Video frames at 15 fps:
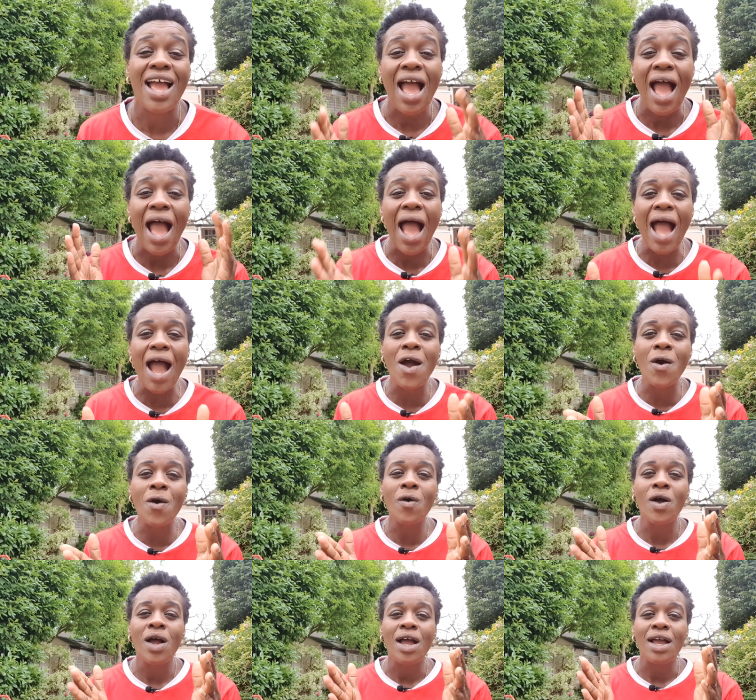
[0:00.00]
How
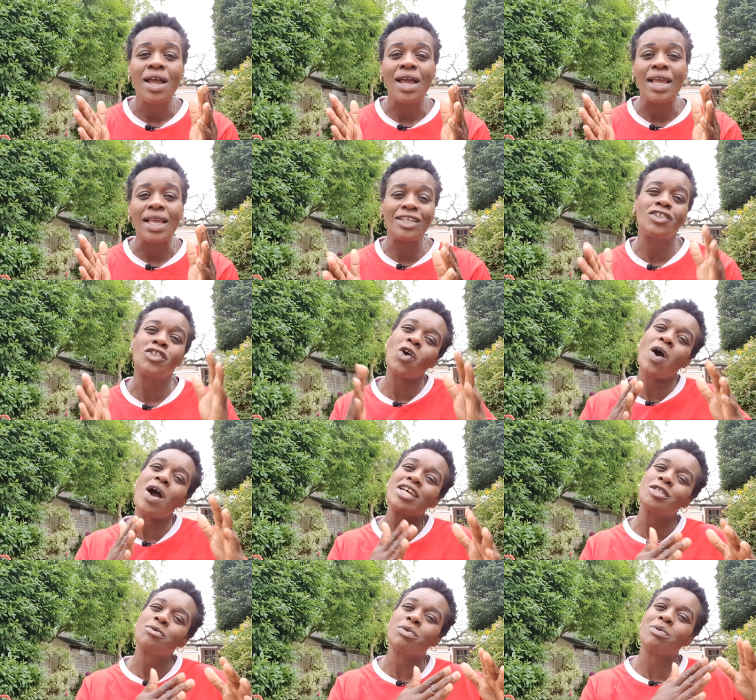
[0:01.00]
is your
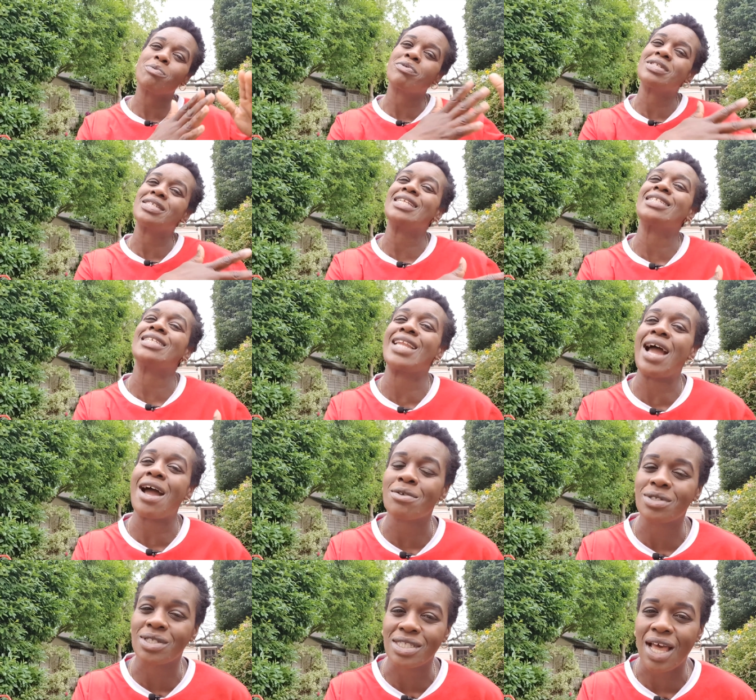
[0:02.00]
husband presented
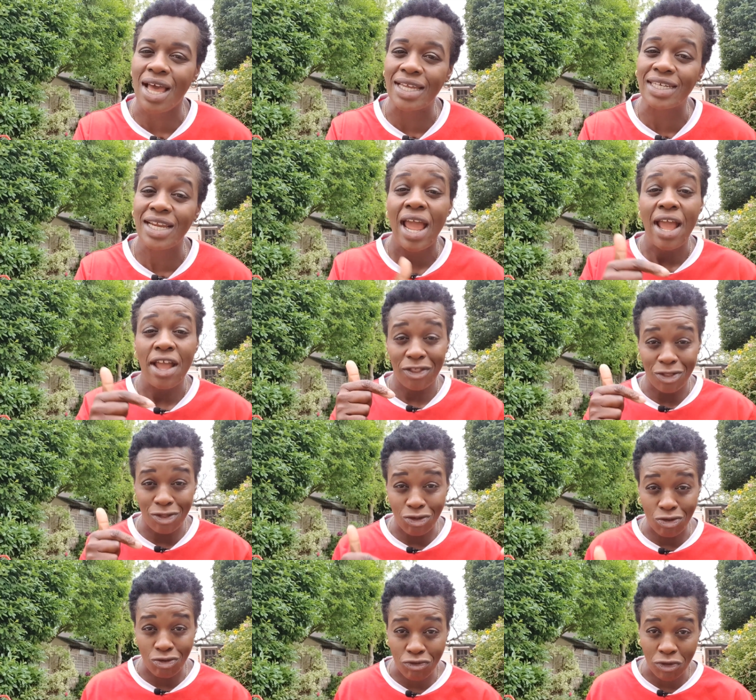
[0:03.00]
outside
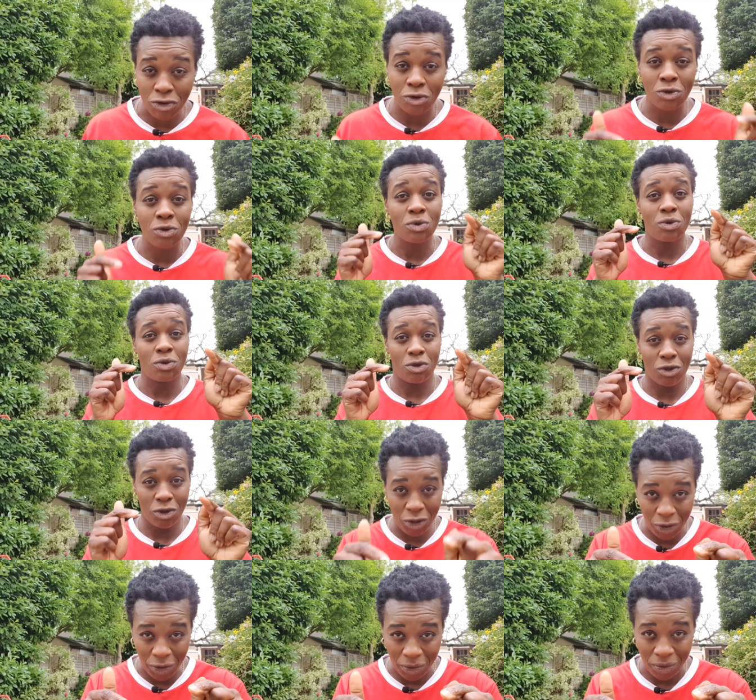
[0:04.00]
through
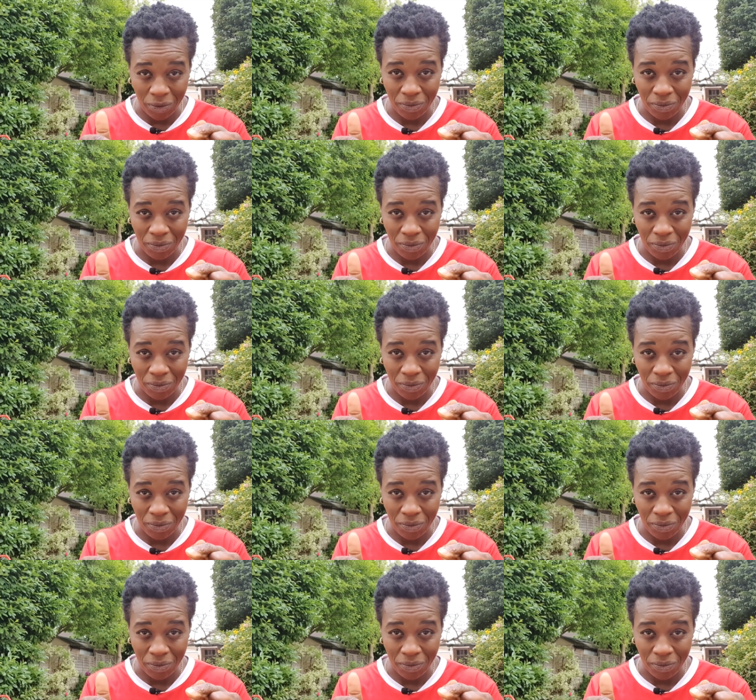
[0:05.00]
you?